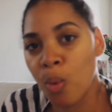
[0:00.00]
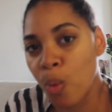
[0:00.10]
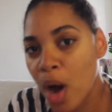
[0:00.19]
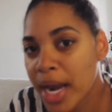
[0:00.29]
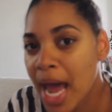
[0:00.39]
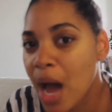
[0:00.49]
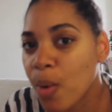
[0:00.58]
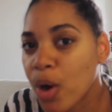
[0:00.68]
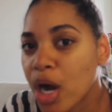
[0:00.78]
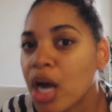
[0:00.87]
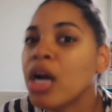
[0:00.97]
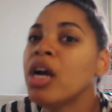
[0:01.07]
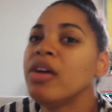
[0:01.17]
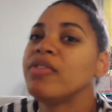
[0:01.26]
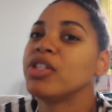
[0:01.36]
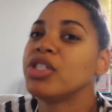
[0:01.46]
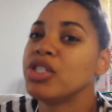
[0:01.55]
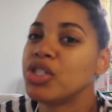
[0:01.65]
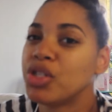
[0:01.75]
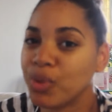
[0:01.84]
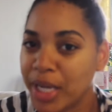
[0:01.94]
one hour
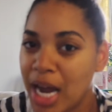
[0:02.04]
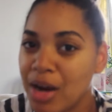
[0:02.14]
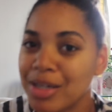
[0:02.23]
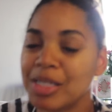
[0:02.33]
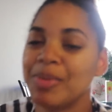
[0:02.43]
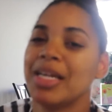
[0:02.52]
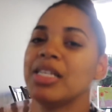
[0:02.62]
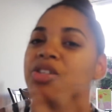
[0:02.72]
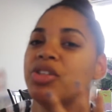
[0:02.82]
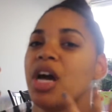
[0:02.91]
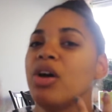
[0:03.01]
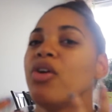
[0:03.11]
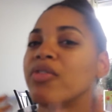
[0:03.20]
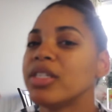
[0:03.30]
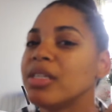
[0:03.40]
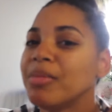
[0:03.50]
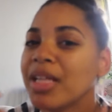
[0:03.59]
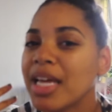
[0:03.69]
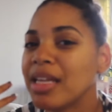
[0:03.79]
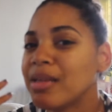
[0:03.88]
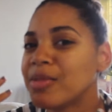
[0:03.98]
versus three hours because they're not
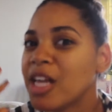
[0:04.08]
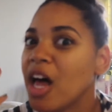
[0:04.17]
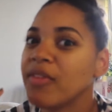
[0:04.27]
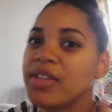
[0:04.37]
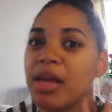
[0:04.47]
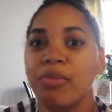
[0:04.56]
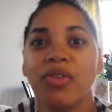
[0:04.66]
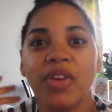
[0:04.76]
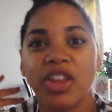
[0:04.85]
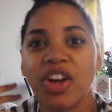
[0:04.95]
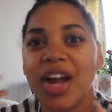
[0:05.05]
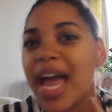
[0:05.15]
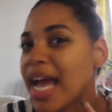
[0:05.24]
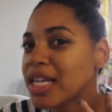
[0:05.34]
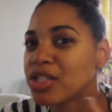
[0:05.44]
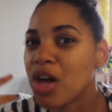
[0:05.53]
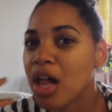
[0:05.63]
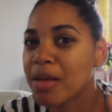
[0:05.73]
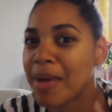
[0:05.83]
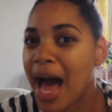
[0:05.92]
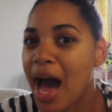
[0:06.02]
overstimulating themselves and moving their hands
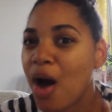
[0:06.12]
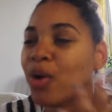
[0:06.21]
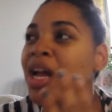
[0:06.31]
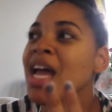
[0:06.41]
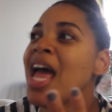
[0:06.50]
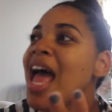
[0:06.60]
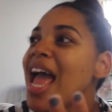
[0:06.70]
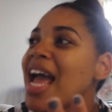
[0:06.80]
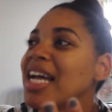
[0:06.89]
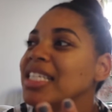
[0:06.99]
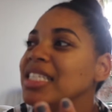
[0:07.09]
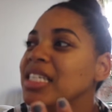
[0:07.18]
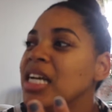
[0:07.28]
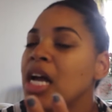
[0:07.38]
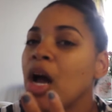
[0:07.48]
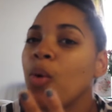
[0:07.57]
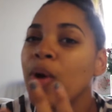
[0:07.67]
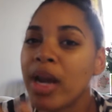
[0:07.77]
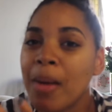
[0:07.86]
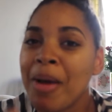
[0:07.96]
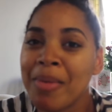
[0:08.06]
all about. And
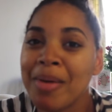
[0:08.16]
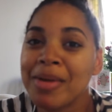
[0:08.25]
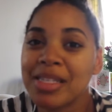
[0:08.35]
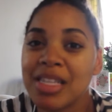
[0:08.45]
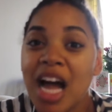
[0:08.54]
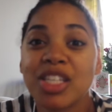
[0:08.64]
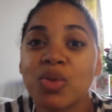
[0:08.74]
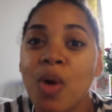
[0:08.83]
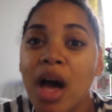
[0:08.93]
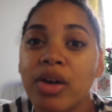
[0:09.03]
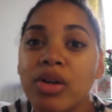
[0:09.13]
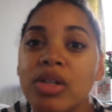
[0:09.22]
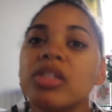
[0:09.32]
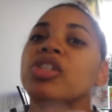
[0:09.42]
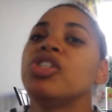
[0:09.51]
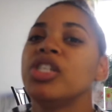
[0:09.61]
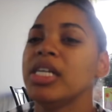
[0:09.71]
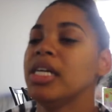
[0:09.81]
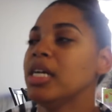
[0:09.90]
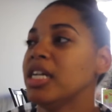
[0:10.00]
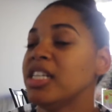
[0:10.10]
when my baby is not swaddled,
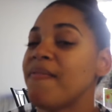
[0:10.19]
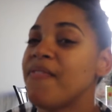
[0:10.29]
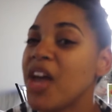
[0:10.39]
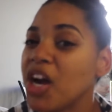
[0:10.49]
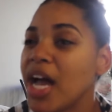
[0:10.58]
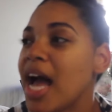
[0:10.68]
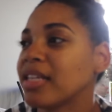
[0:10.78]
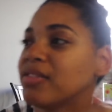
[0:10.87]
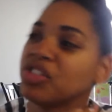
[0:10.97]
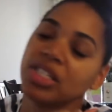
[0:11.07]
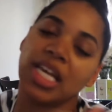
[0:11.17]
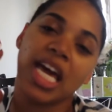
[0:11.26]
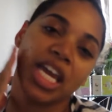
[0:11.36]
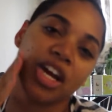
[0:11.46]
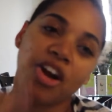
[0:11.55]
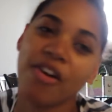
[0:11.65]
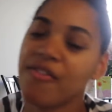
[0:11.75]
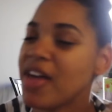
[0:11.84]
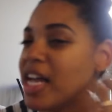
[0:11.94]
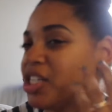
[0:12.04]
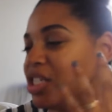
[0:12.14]
she is very active. She's hitting her
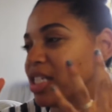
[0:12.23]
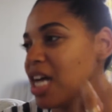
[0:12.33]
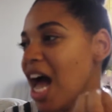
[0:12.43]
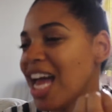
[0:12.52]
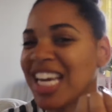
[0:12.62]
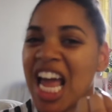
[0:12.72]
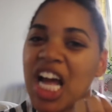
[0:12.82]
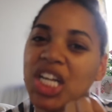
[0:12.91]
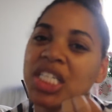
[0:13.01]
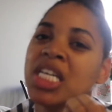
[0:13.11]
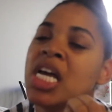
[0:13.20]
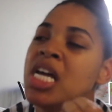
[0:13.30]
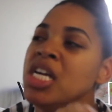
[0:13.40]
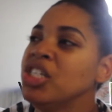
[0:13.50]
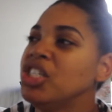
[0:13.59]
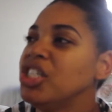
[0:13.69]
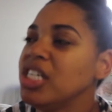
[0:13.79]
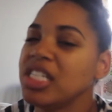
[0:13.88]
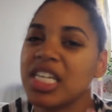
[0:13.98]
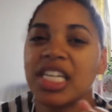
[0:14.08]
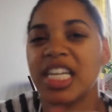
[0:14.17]
face, she's got nails,
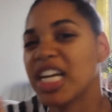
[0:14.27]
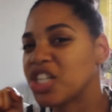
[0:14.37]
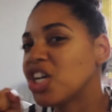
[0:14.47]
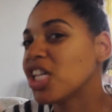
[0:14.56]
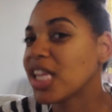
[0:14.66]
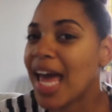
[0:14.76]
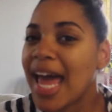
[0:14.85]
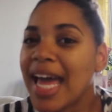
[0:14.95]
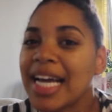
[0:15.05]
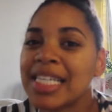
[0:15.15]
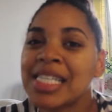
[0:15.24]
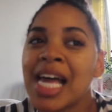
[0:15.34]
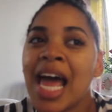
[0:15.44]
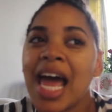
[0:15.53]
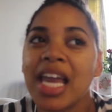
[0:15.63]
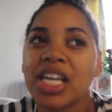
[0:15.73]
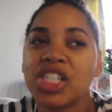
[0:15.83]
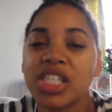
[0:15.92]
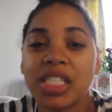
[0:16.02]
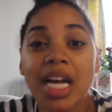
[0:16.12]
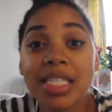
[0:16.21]
she kicks her legs, and
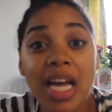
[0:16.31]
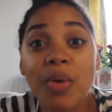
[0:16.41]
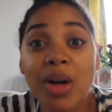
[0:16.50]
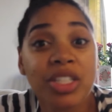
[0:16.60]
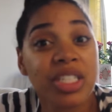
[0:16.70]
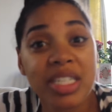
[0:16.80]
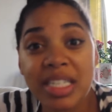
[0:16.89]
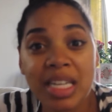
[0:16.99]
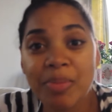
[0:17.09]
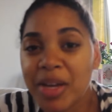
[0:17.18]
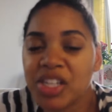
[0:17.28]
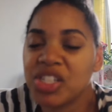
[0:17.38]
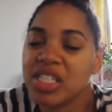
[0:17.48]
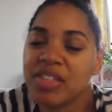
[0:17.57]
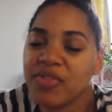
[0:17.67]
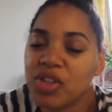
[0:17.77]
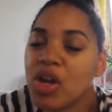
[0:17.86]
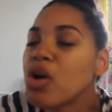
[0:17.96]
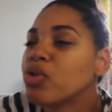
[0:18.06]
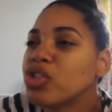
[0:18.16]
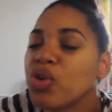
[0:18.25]
she does that while she's sleeping and she doesn't even
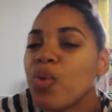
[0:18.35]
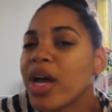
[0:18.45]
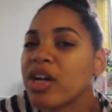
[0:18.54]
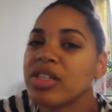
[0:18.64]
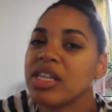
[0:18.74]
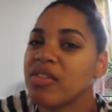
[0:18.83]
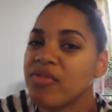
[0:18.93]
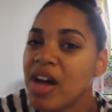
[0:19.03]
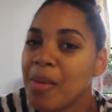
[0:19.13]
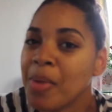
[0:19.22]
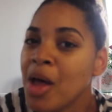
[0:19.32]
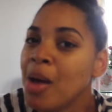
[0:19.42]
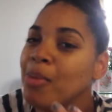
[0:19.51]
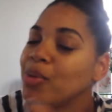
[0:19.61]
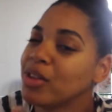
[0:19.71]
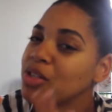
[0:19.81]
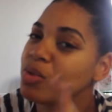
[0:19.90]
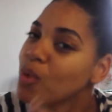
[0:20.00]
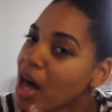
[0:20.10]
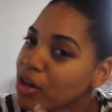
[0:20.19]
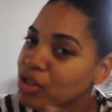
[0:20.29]
know and she'll wake herself up. But with the
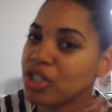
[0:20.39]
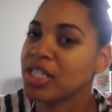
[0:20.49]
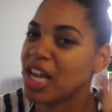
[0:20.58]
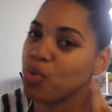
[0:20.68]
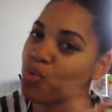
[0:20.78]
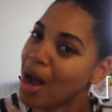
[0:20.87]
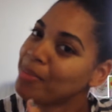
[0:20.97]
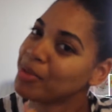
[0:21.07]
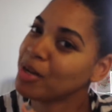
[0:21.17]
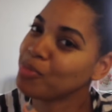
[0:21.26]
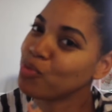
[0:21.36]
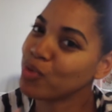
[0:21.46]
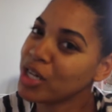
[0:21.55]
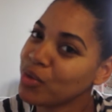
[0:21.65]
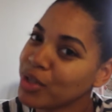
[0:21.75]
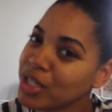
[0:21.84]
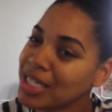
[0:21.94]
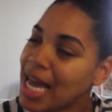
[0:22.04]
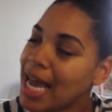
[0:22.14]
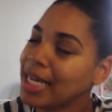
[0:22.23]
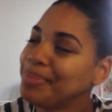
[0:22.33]
swaddle, she's like wrapped up real, real
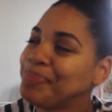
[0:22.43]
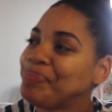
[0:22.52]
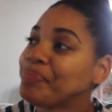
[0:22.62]
tight